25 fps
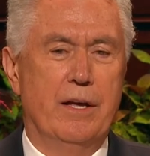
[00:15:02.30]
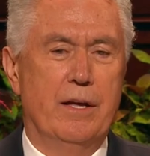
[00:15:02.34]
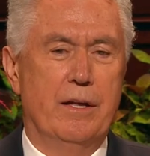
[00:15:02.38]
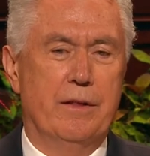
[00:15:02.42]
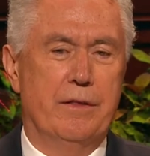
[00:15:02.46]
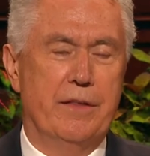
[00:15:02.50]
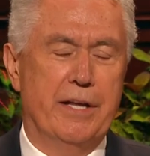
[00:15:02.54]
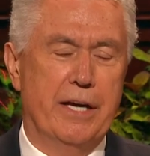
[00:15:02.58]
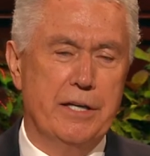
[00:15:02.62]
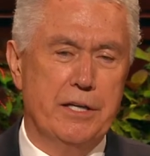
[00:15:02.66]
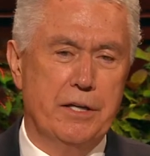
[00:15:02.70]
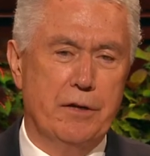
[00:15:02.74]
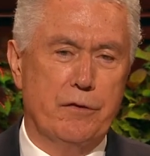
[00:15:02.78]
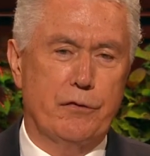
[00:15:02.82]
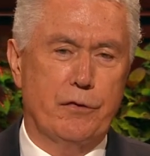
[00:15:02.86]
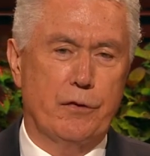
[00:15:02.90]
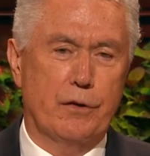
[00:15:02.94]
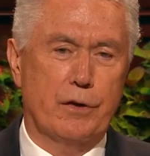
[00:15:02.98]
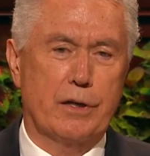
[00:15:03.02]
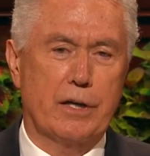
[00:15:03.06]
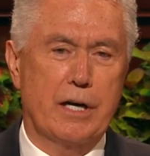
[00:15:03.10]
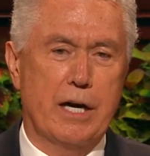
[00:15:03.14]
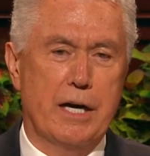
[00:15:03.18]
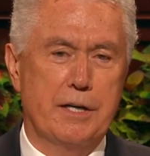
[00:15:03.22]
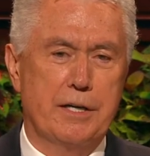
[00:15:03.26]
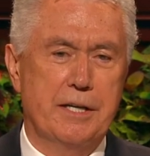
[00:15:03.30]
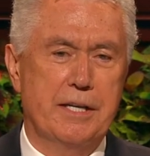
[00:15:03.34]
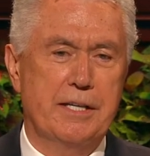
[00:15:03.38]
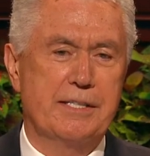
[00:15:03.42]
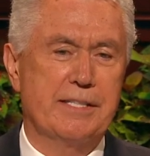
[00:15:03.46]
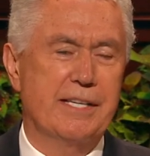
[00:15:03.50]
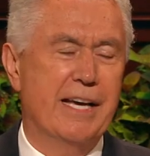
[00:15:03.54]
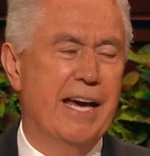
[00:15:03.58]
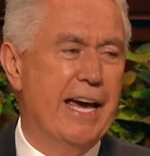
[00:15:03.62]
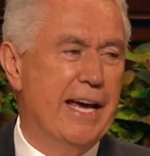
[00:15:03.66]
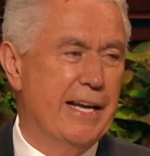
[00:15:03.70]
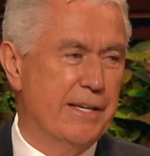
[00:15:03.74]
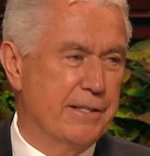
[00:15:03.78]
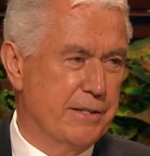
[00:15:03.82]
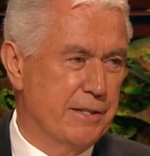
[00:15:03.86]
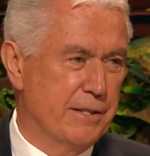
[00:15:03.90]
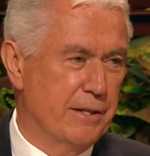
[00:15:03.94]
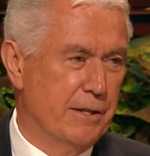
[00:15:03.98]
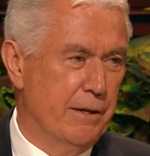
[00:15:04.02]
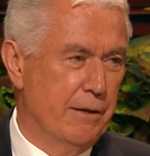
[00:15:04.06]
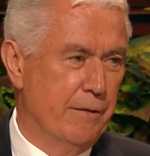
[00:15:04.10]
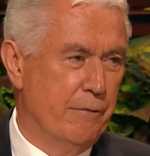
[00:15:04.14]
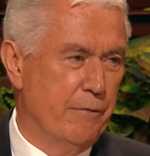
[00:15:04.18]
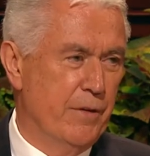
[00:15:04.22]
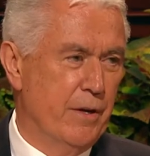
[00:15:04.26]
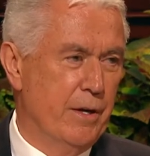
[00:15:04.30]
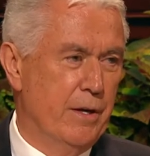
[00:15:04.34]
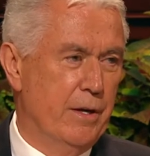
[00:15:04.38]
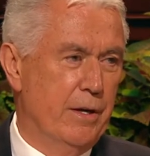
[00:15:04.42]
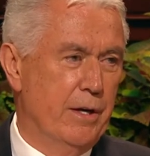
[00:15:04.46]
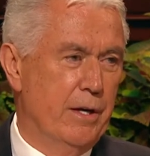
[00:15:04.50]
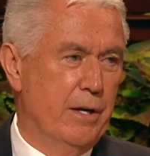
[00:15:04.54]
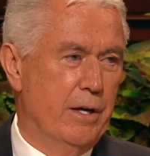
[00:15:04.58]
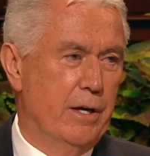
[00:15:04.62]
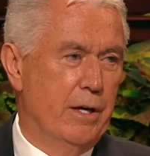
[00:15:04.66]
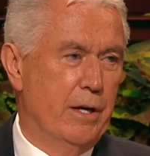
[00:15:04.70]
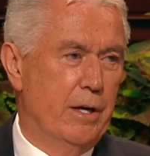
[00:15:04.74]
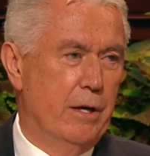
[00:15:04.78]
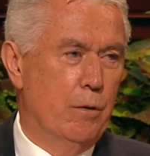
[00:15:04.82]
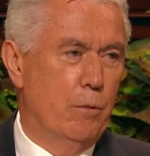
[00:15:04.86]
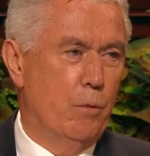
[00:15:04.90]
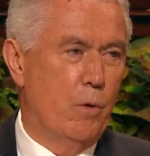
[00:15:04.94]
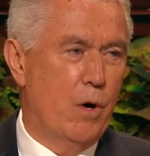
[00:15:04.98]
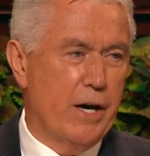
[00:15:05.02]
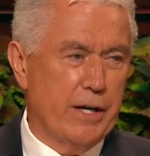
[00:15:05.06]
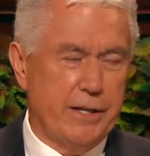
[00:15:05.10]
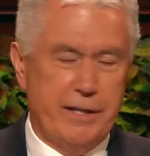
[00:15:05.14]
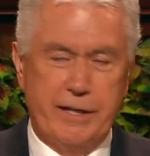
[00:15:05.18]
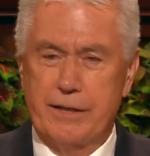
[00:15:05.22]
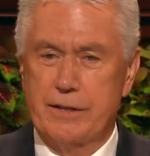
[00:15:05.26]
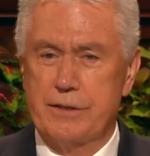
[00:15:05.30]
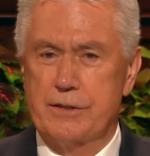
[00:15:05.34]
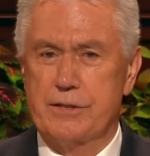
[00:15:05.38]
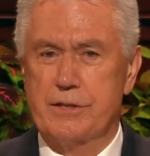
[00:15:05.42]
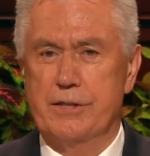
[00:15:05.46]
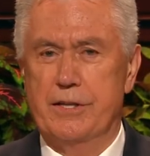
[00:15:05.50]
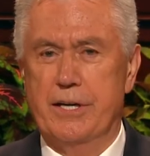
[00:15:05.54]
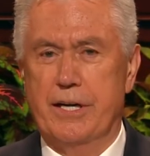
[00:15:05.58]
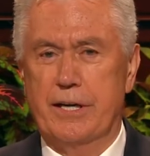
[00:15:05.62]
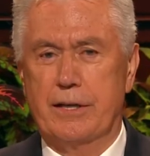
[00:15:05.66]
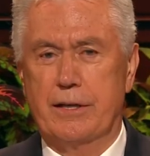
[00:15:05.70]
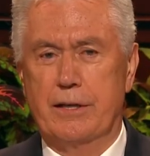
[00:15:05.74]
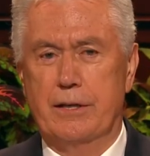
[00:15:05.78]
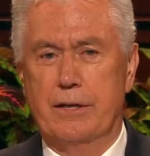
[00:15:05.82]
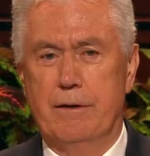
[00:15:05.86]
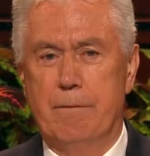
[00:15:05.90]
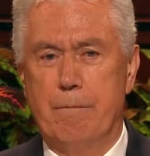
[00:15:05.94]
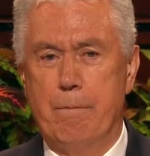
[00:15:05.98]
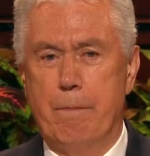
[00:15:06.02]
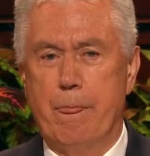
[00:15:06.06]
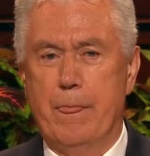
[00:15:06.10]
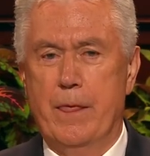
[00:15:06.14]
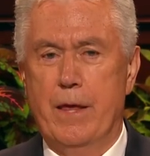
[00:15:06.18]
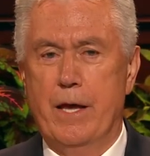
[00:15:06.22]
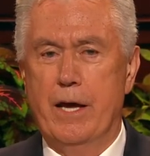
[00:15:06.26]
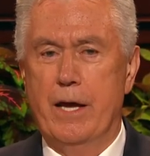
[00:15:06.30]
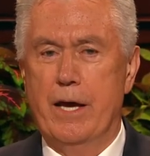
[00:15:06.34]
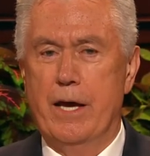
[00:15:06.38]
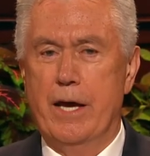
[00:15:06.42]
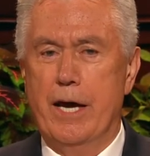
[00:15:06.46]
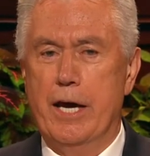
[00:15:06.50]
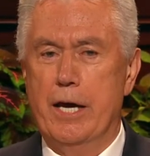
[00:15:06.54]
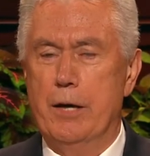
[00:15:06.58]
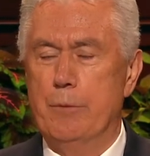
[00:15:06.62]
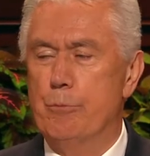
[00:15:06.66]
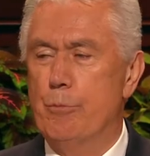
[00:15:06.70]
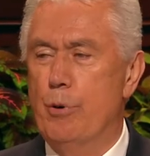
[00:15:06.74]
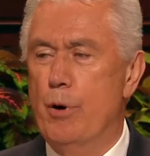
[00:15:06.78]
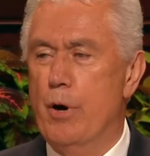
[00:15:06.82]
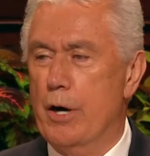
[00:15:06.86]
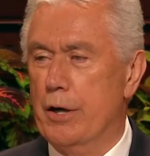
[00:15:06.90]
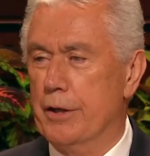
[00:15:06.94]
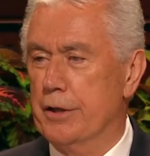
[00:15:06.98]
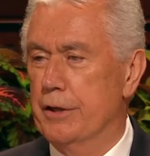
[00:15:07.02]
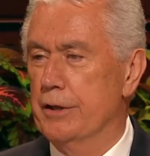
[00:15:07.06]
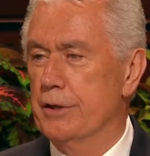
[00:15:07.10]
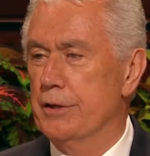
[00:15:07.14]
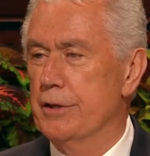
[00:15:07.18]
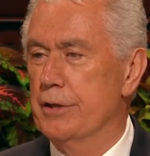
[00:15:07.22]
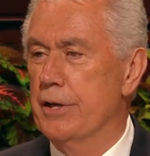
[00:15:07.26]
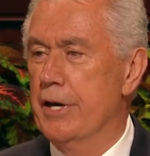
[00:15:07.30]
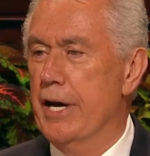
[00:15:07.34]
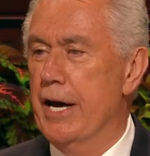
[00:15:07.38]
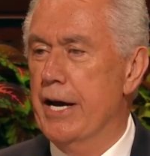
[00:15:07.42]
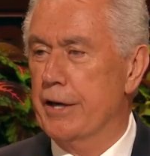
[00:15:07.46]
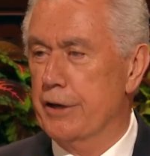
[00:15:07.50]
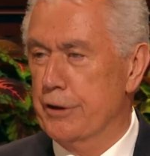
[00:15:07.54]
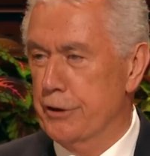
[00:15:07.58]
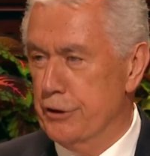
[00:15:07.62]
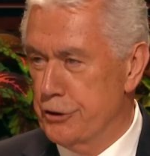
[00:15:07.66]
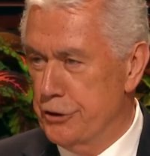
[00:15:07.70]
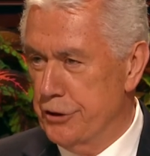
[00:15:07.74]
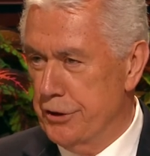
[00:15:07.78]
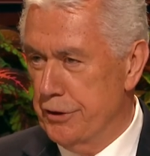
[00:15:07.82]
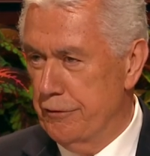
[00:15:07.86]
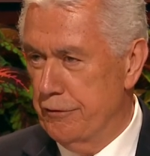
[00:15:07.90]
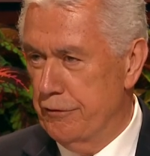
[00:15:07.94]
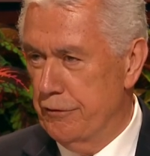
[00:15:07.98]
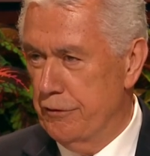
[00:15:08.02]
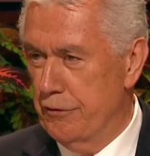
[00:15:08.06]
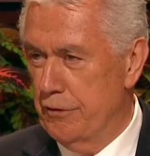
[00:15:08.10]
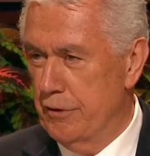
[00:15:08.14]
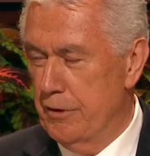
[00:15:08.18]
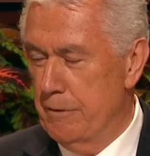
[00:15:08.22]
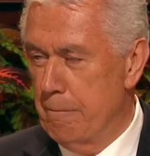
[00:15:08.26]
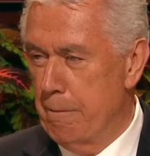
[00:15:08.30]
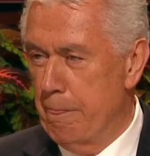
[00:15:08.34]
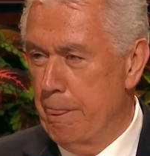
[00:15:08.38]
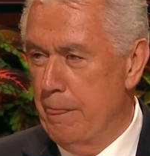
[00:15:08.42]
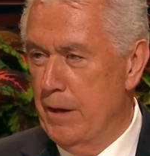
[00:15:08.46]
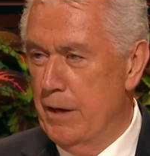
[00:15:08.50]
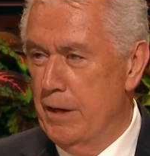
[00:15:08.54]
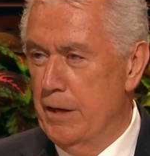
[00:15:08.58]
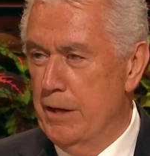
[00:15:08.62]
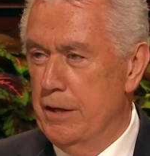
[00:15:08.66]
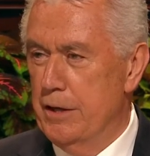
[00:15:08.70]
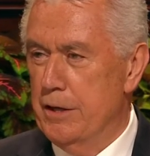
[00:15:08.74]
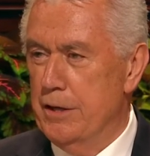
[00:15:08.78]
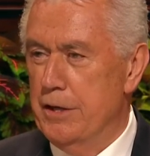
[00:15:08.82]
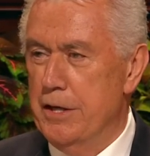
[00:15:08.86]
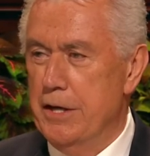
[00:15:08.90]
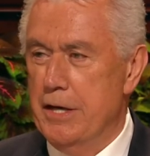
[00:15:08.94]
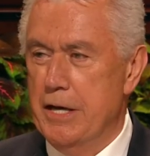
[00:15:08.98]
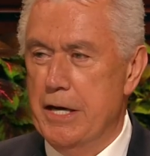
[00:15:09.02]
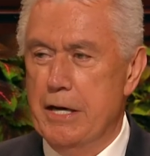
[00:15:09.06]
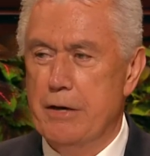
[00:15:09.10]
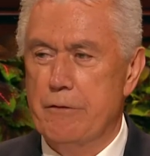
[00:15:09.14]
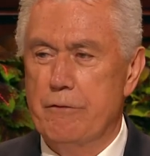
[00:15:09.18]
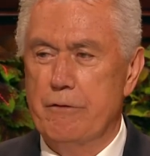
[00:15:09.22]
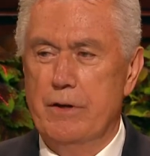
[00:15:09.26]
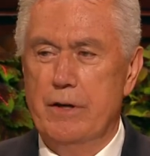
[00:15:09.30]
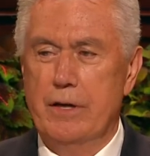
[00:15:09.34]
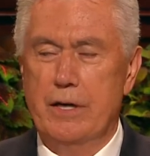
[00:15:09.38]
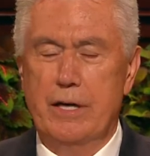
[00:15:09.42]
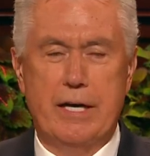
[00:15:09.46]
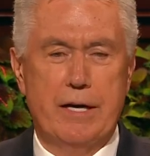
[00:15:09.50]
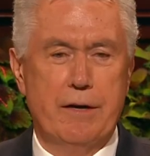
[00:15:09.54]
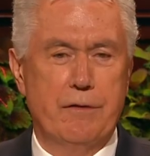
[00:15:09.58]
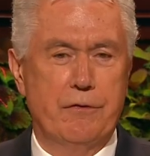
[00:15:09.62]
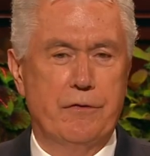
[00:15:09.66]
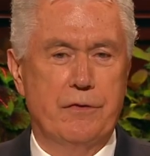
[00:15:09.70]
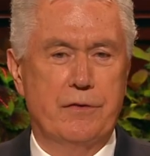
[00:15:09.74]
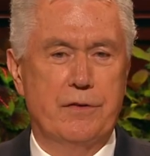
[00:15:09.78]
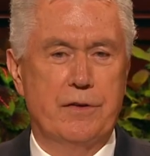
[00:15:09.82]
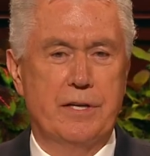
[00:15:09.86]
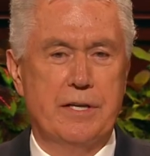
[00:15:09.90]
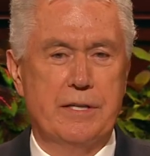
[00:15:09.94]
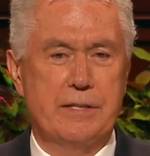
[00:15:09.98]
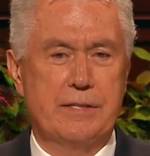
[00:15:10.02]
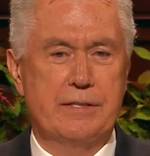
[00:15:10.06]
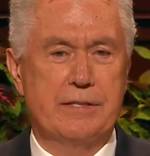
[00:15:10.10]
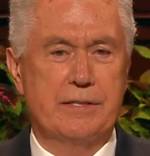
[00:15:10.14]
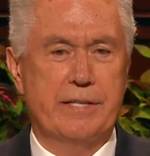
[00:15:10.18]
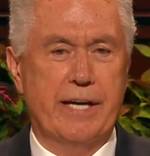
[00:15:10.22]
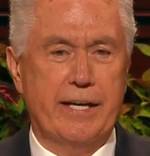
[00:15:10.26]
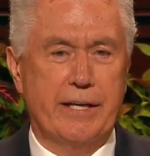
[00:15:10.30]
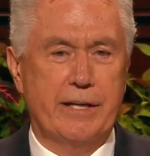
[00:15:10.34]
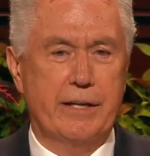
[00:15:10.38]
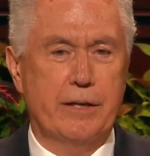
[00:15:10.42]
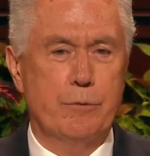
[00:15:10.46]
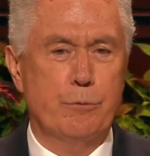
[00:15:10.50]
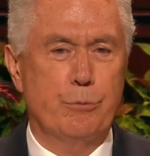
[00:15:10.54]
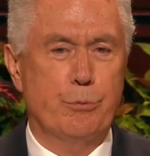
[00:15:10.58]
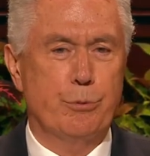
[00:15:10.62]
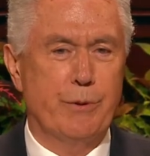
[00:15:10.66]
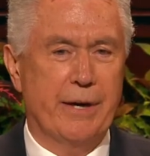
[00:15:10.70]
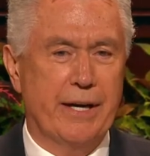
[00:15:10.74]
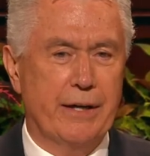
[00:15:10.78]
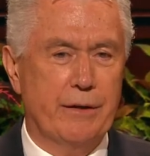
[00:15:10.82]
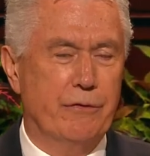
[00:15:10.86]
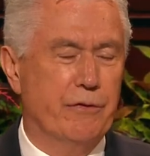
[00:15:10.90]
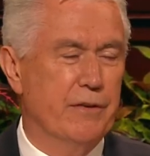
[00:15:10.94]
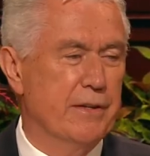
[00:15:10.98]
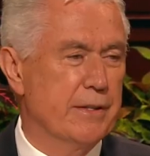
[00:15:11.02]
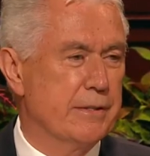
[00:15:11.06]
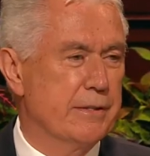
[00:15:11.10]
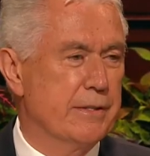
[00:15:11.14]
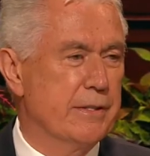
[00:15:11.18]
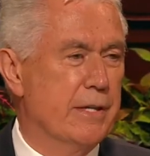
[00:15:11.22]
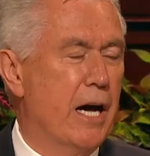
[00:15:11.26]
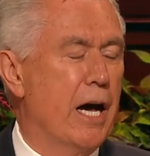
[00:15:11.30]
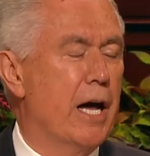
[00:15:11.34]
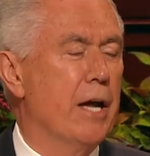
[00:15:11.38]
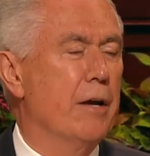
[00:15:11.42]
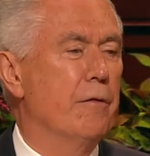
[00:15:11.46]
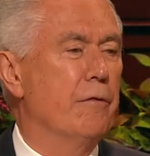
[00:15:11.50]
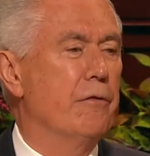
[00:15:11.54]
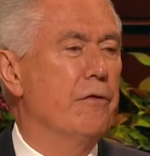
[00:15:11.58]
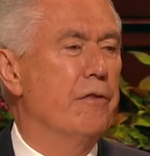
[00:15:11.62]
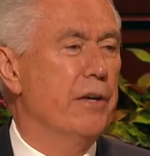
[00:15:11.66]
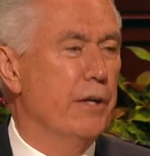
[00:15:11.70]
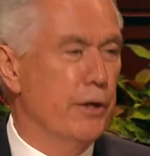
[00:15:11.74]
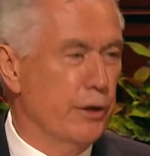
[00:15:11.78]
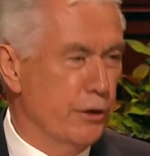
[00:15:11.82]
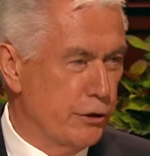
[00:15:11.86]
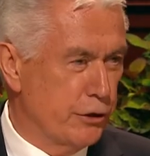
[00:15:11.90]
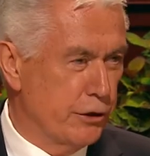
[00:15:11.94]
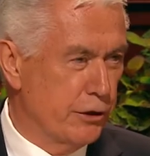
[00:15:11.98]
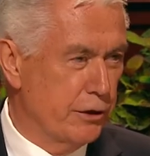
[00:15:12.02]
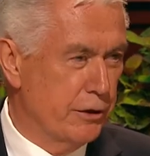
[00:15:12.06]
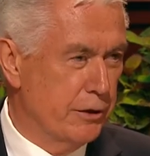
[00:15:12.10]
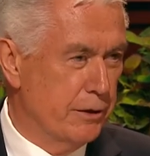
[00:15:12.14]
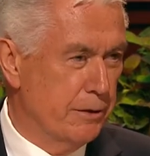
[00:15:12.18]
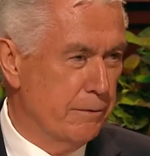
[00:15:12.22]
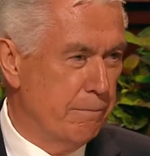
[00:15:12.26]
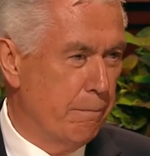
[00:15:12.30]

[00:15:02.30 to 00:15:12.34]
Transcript: that he forgot his hat, walking stick, and pocket handkerchief. He even left his second breakfast unfinished.